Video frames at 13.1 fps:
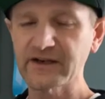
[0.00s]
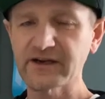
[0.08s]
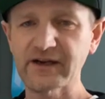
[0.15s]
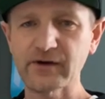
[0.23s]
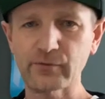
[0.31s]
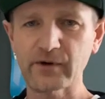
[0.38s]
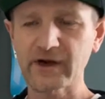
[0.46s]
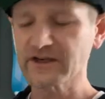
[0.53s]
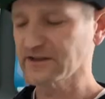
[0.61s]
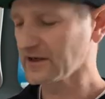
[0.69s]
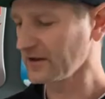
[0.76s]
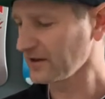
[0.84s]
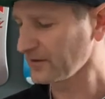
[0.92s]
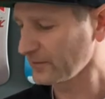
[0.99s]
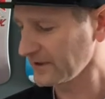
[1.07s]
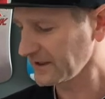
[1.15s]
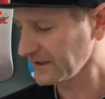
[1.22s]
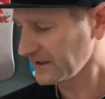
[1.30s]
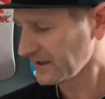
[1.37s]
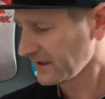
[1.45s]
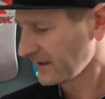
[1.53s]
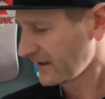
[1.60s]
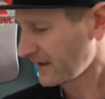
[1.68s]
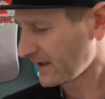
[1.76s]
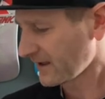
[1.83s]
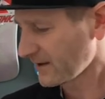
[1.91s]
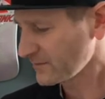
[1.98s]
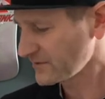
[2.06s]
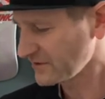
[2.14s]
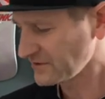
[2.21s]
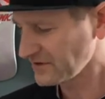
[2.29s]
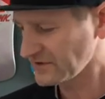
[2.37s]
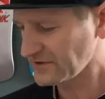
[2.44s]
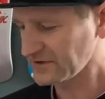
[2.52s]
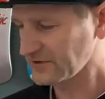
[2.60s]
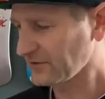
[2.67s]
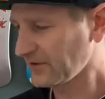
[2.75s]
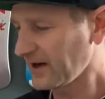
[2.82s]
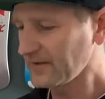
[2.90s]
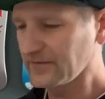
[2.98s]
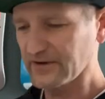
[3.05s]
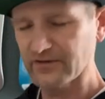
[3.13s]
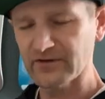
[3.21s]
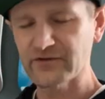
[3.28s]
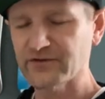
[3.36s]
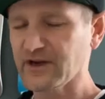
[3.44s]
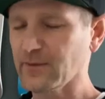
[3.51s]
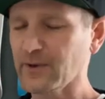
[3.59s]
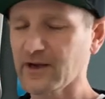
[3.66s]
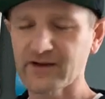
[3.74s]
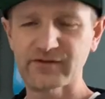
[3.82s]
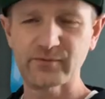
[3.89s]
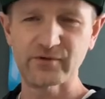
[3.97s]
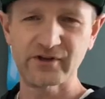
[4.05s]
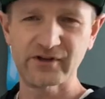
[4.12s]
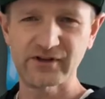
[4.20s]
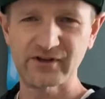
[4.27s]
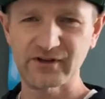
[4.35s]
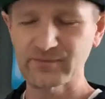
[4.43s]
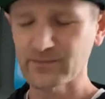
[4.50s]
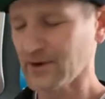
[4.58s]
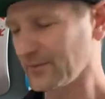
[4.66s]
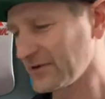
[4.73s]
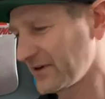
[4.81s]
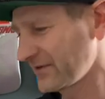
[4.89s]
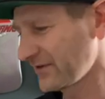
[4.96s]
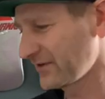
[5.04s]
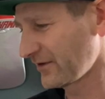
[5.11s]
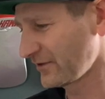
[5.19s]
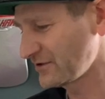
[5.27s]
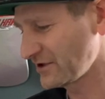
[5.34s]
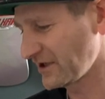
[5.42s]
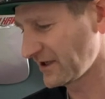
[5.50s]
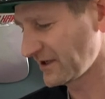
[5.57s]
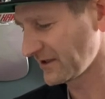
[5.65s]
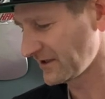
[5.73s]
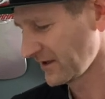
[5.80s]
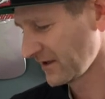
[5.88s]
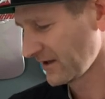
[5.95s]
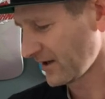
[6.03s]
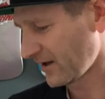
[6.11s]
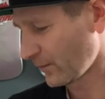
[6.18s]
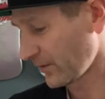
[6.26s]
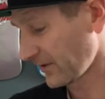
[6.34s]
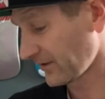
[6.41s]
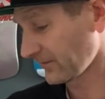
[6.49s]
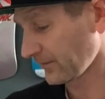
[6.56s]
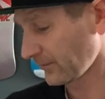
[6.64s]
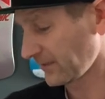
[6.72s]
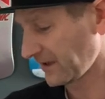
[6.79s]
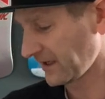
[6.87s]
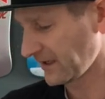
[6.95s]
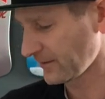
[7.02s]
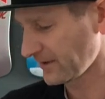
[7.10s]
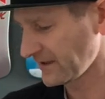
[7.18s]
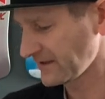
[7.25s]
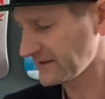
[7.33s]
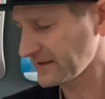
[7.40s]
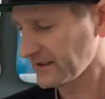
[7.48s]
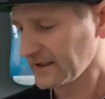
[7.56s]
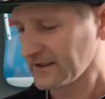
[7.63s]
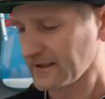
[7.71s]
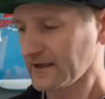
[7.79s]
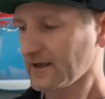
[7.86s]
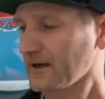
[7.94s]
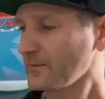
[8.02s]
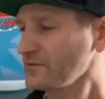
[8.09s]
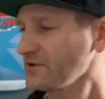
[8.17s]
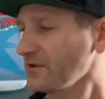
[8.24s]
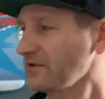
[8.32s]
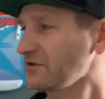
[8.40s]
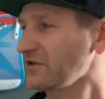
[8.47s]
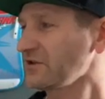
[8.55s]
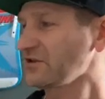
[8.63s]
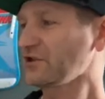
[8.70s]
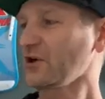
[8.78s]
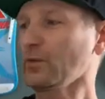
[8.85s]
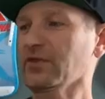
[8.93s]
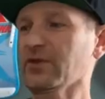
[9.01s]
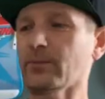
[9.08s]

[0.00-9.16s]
it in a red colorway. Um, so just this graphic, the shape has some really good memories associated uh, with it for me anyways. Um, so let's just start with the